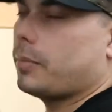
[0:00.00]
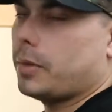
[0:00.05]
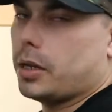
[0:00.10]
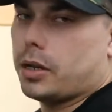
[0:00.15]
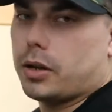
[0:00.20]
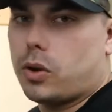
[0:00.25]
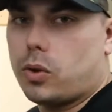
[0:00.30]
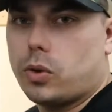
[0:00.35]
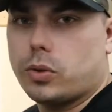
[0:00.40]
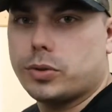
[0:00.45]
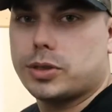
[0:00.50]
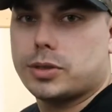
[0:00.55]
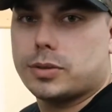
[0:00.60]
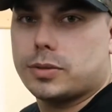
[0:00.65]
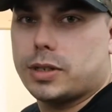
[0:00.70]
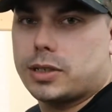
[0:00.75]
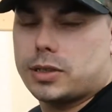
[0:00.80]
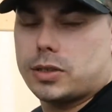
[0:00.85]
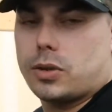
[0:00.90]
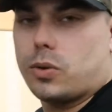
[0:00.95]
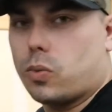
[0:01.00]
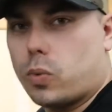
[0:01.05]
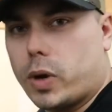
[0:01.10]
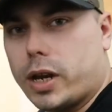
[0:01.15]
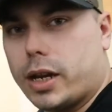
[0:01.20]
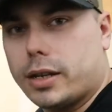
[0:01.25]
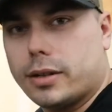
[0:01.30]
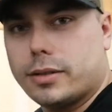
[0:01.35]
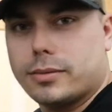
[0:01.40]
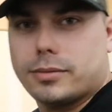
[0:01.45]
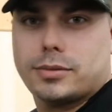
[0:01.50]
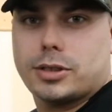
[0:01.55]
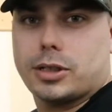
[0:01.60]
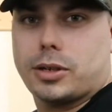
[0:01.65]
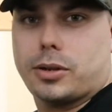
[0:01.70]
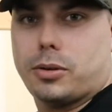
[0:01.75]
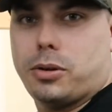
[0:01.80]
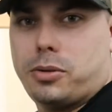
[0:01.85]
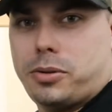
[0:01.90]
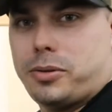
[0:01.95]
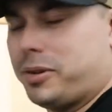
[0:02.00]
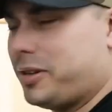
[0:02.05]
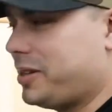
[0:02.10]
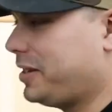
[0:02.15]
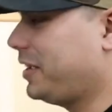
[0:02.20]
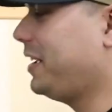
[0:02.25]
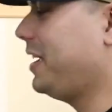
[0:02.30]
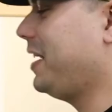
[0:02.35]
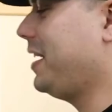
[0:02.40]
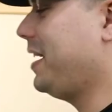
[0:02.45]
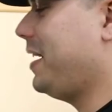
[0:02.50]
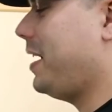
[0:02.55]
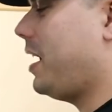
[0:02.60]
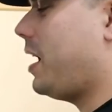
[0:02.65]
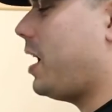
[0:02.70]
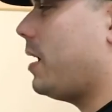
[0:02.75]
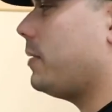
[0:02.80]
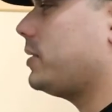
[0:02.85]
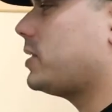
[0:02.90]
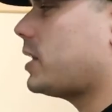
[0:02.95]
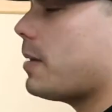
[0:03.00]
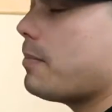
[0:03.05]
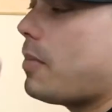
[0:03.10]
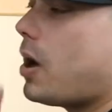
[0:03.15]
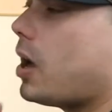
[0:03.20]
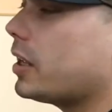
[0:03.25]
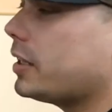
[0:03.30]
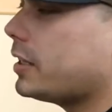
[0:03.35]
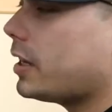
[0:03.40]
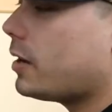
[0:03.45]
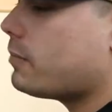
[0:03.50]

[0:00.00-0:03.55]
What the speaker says: it holds its own weight. So it's got MOLLE